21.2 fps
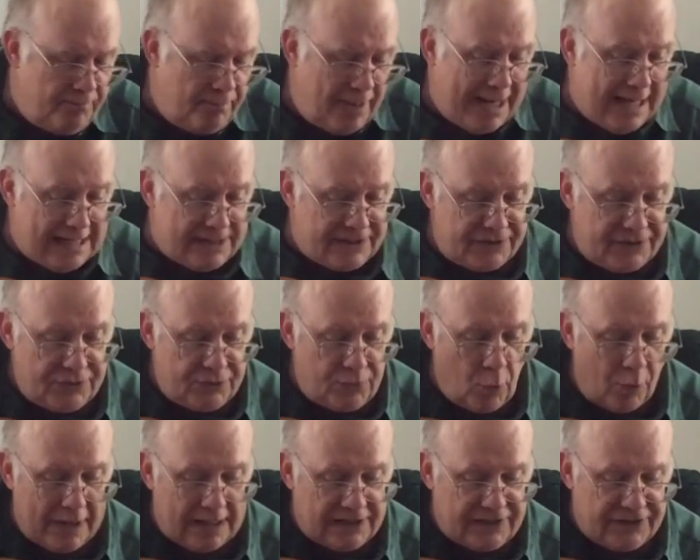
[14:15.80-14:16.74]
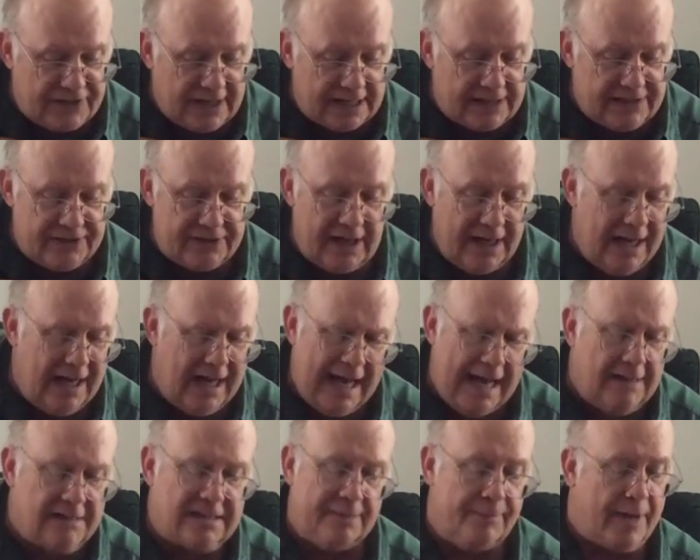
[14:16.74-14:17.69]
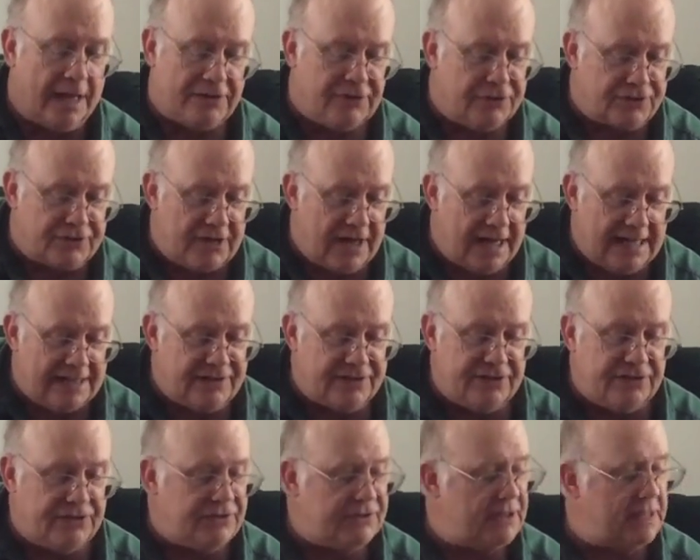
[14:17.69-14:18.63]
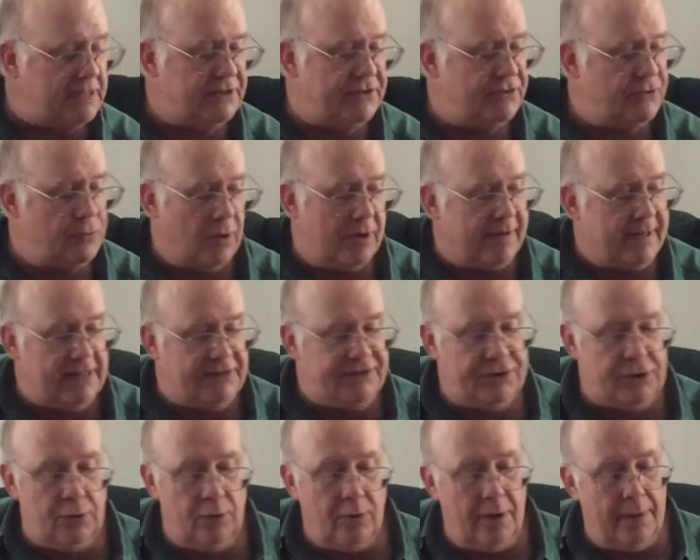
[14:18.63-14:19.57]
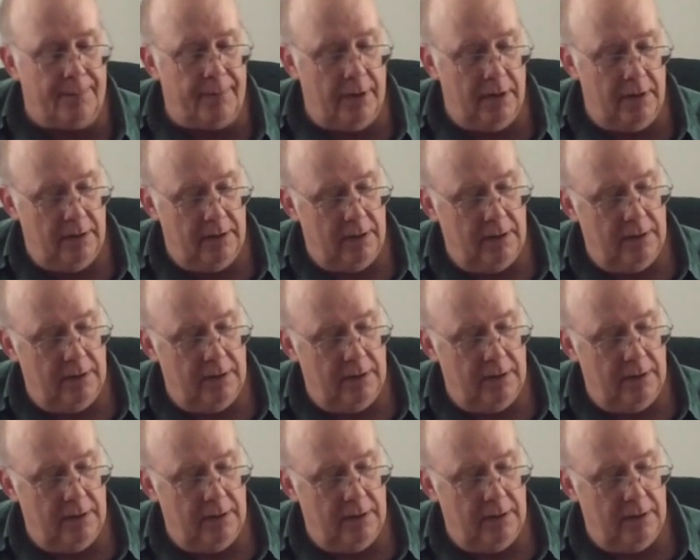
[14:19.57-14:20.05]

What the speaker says: Page 26 has some exercises that sort of get you up.